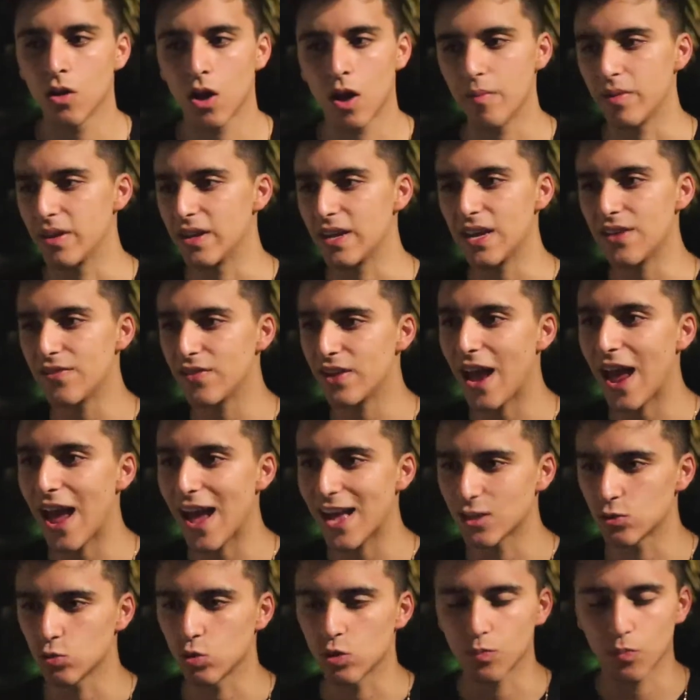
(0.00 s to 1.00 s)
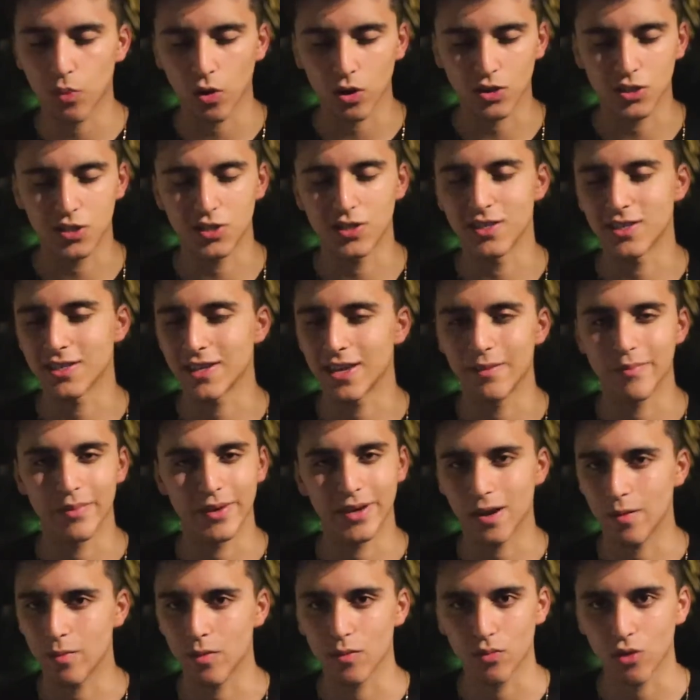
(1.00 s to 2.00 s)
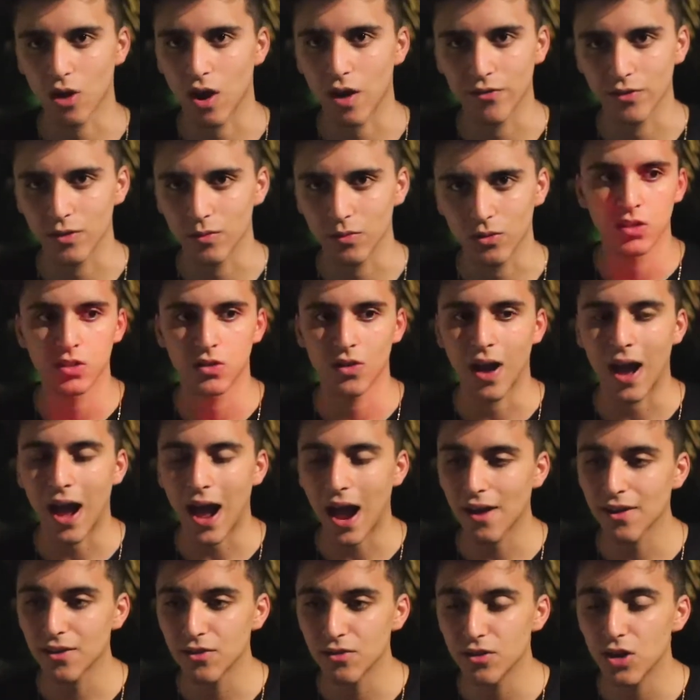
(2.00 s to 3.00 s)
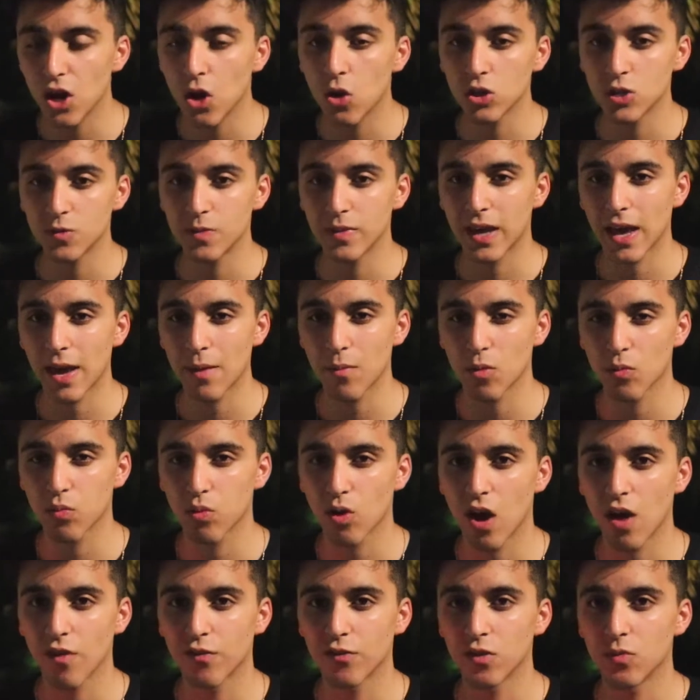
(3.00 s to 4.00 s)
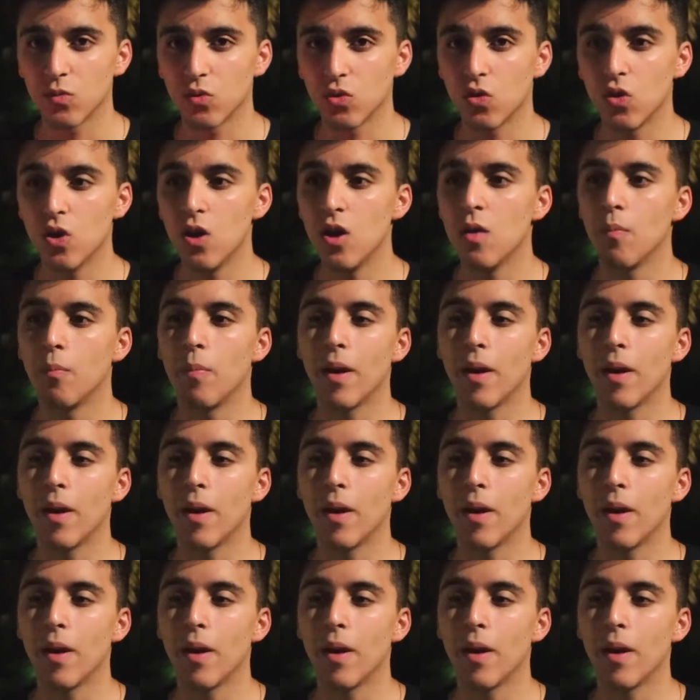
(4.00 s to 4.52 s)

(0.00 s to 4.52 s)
I mean, even ads with purchases can become unprofitable. So how do you know it's became unprofitable?